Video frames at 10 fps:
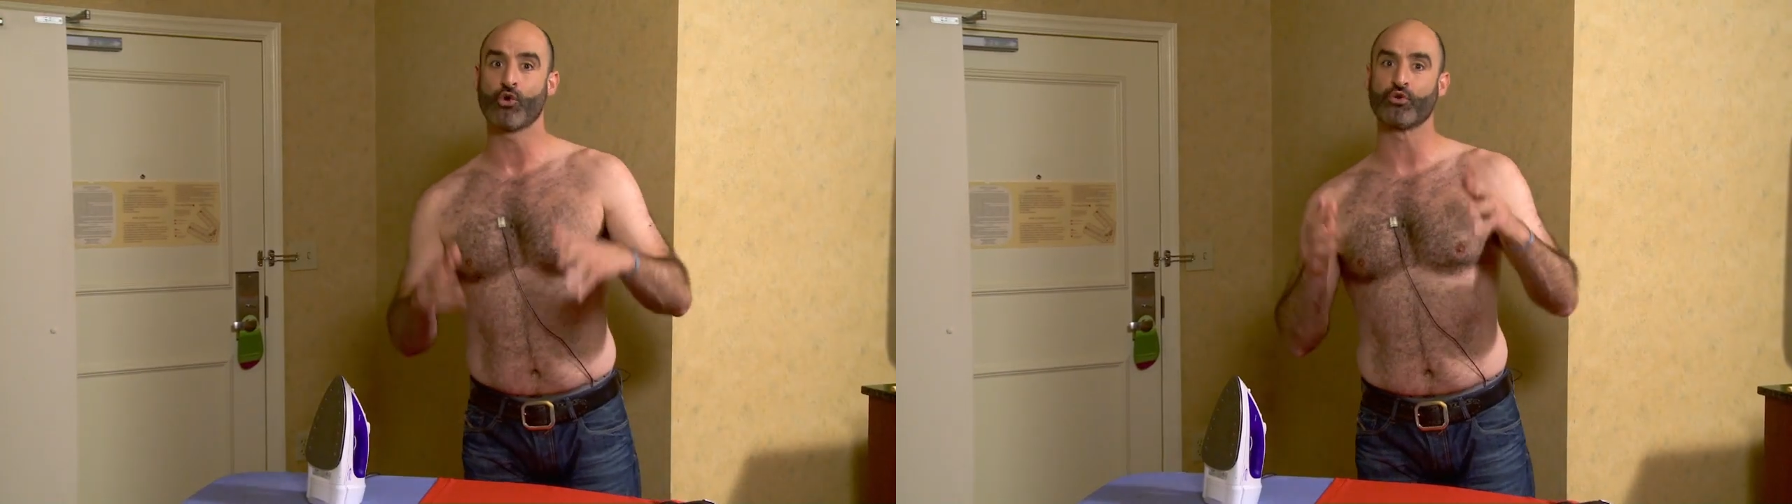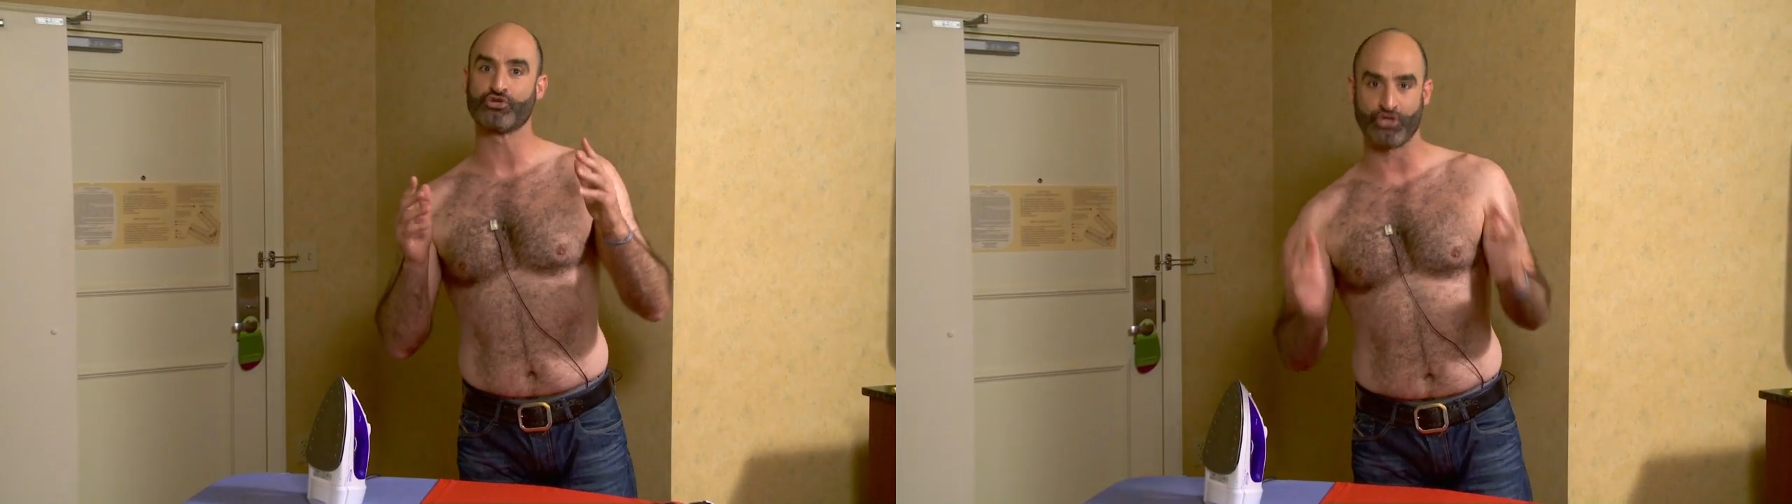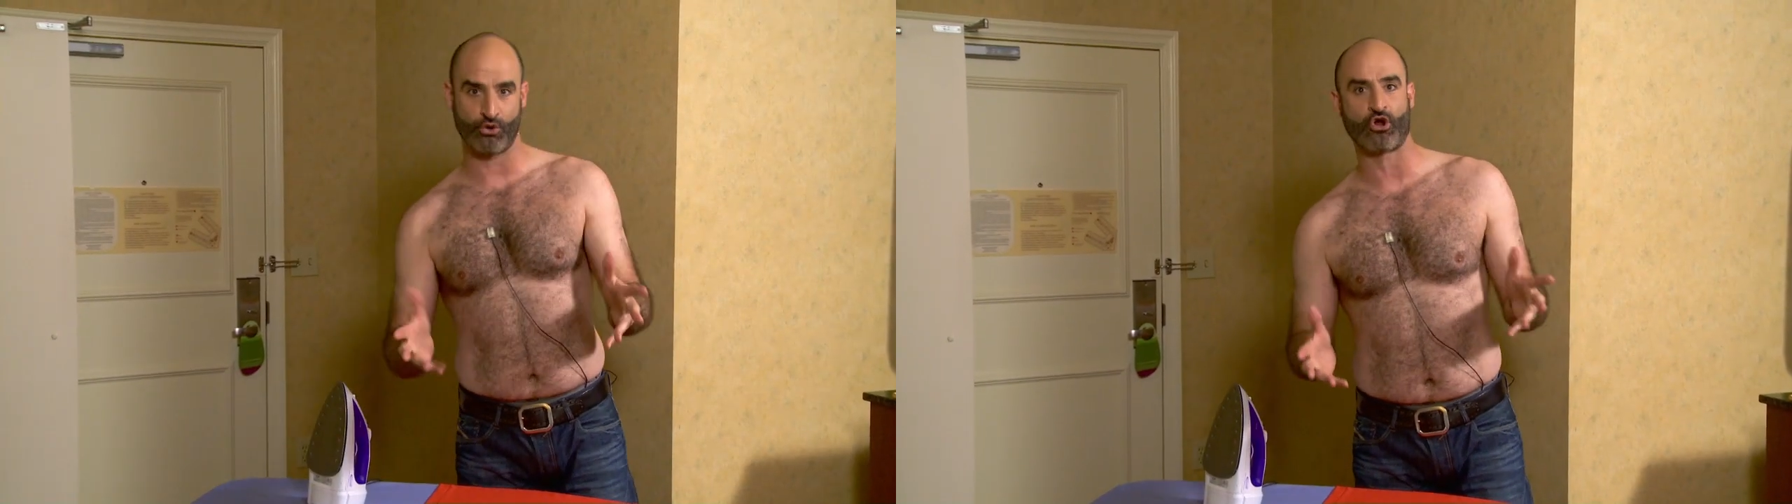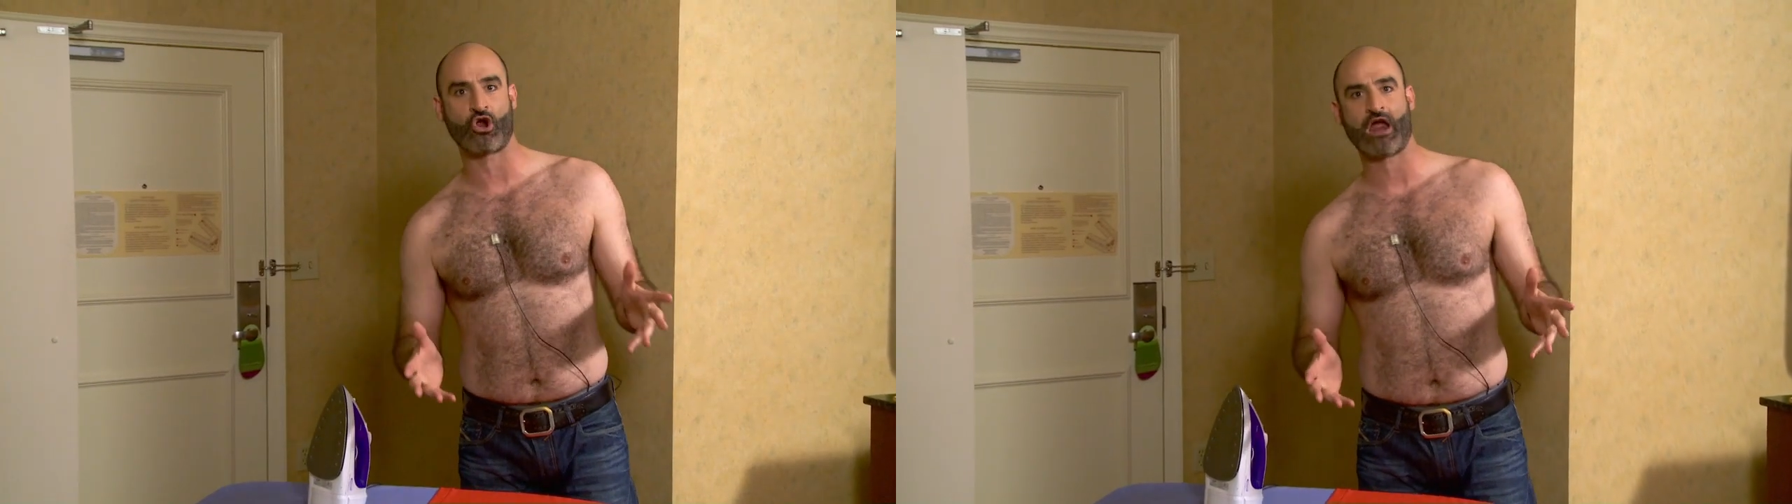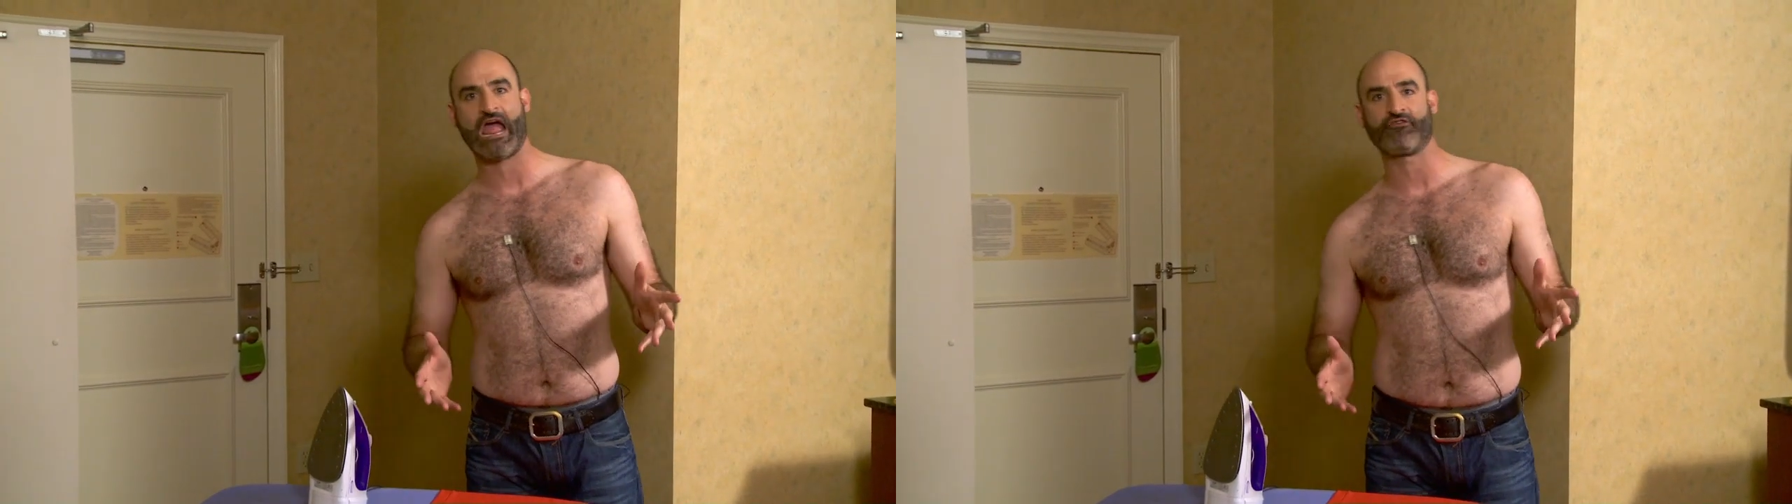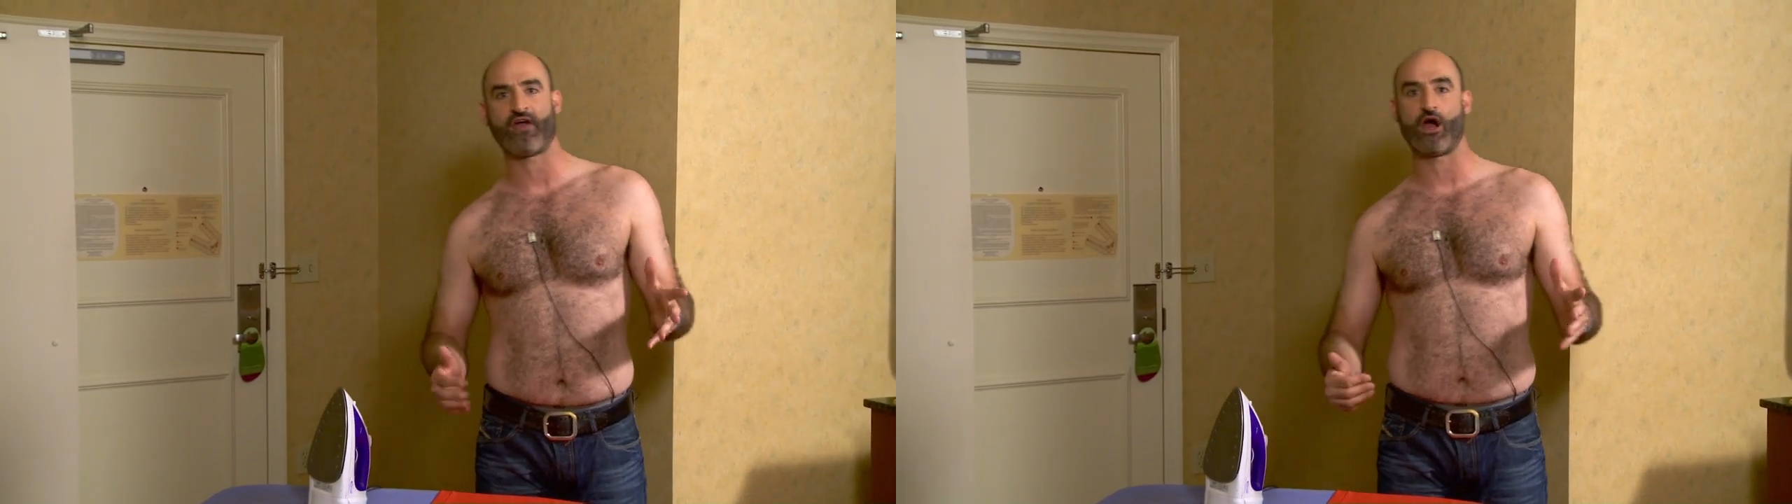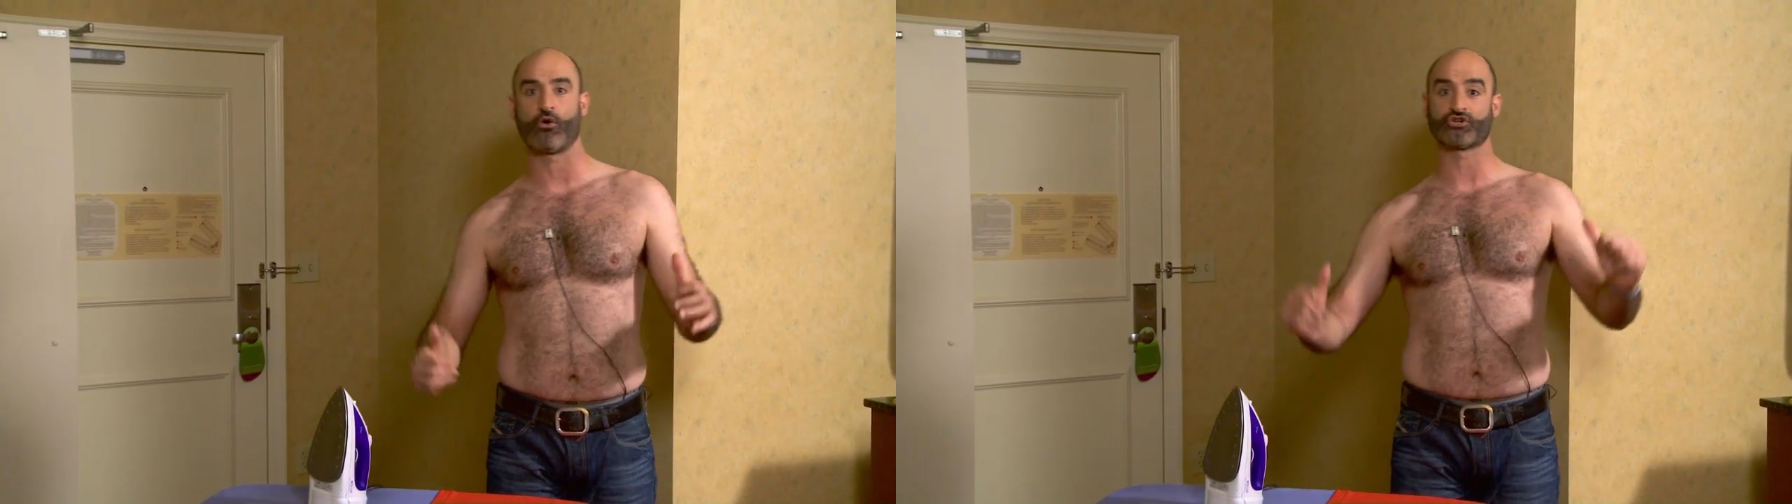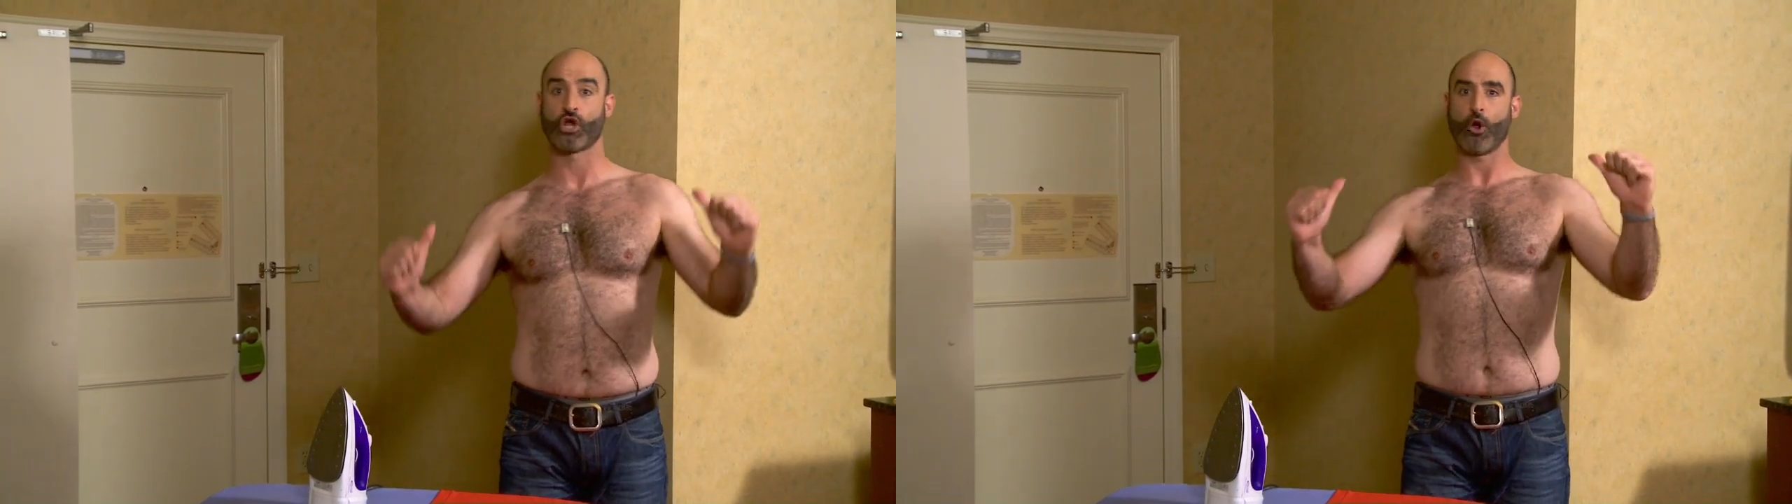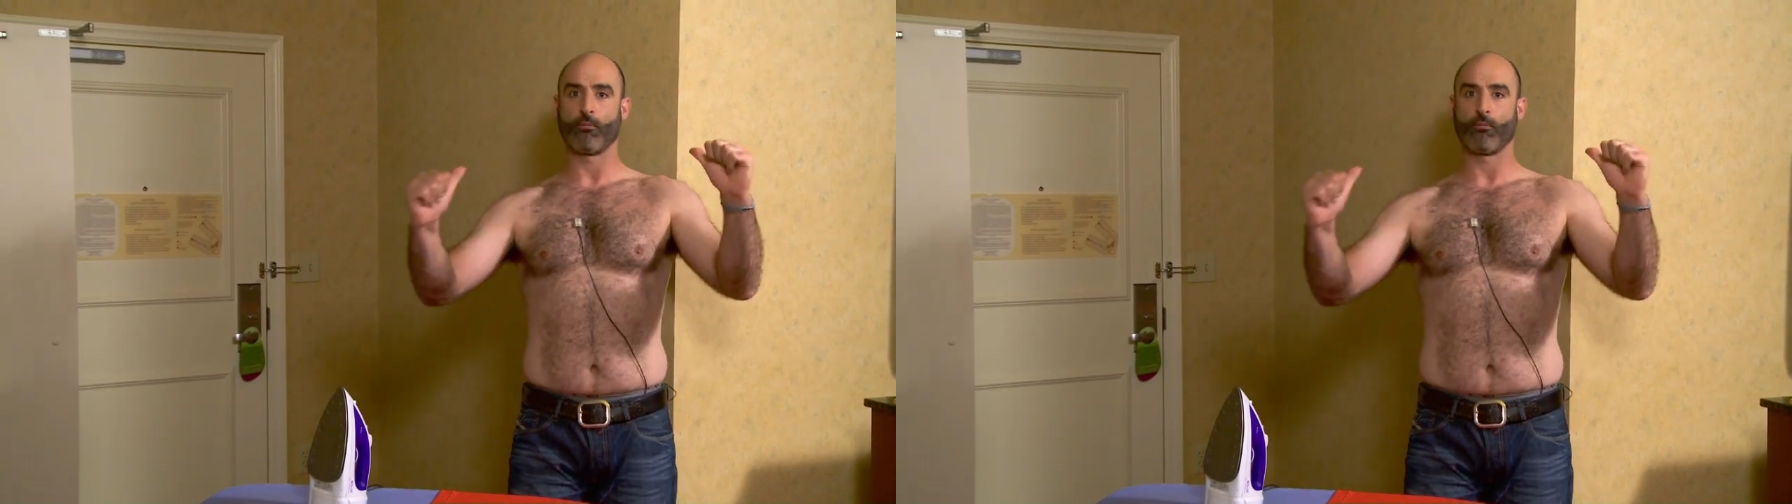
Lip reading: We're doing our half hours.